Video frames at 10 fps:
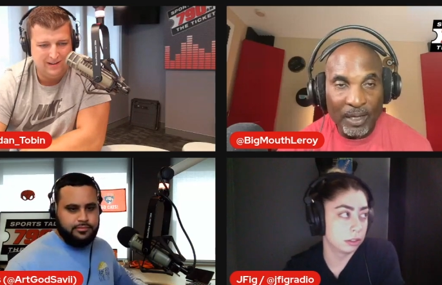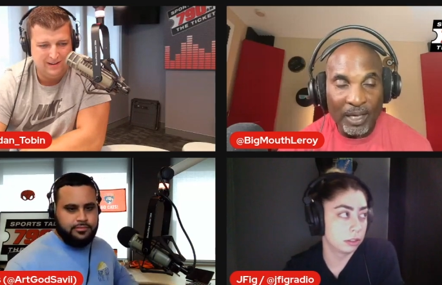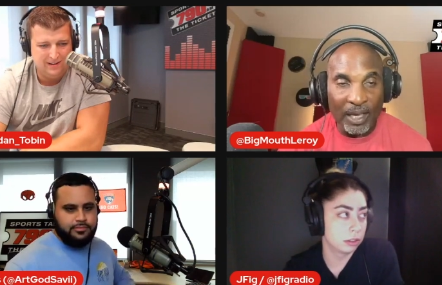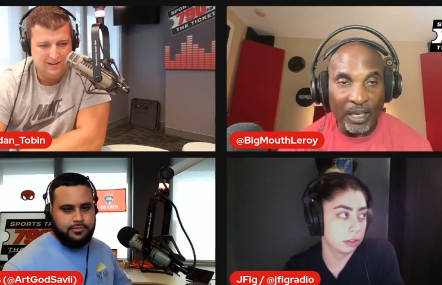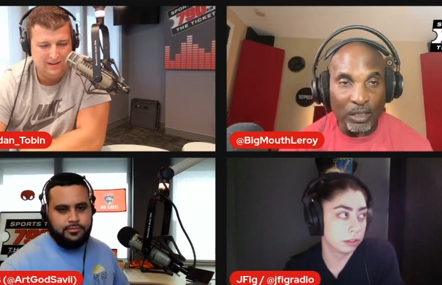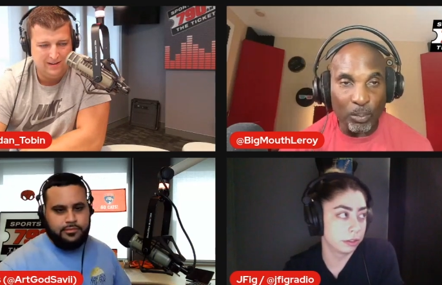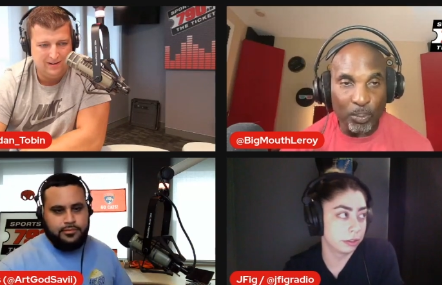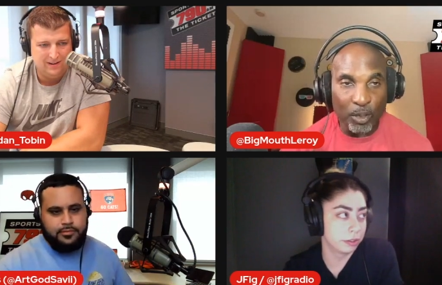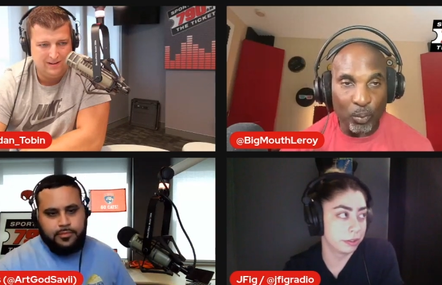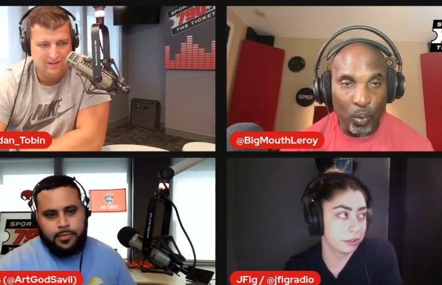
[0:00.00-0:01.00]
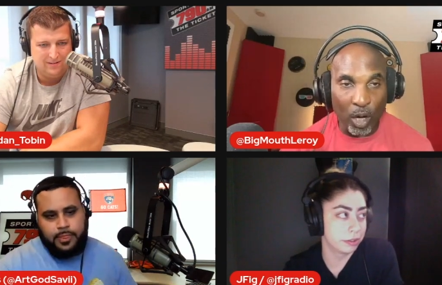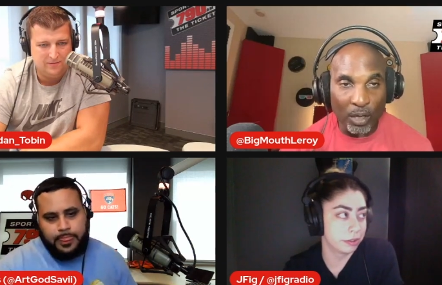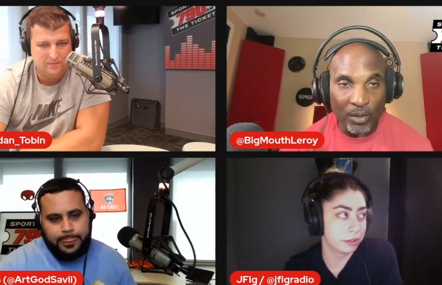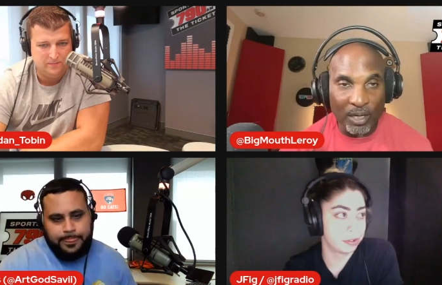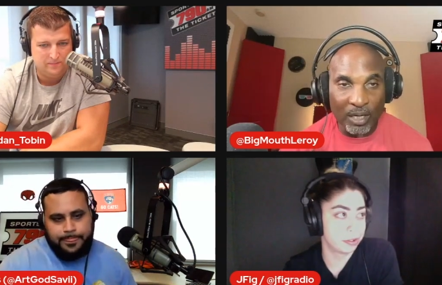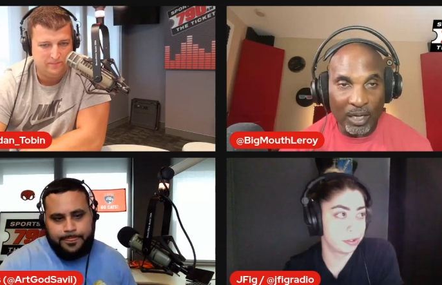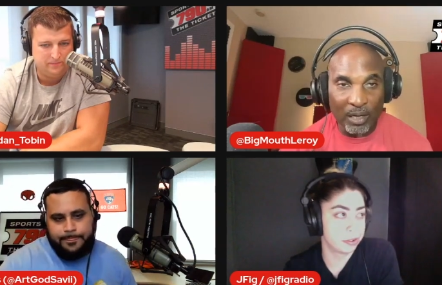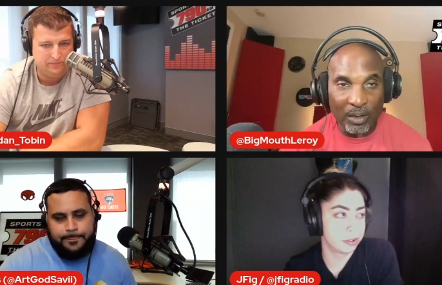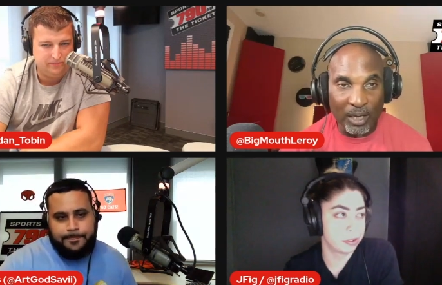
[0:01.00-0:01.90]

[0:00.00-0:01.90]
Speaker 1: and you put water in there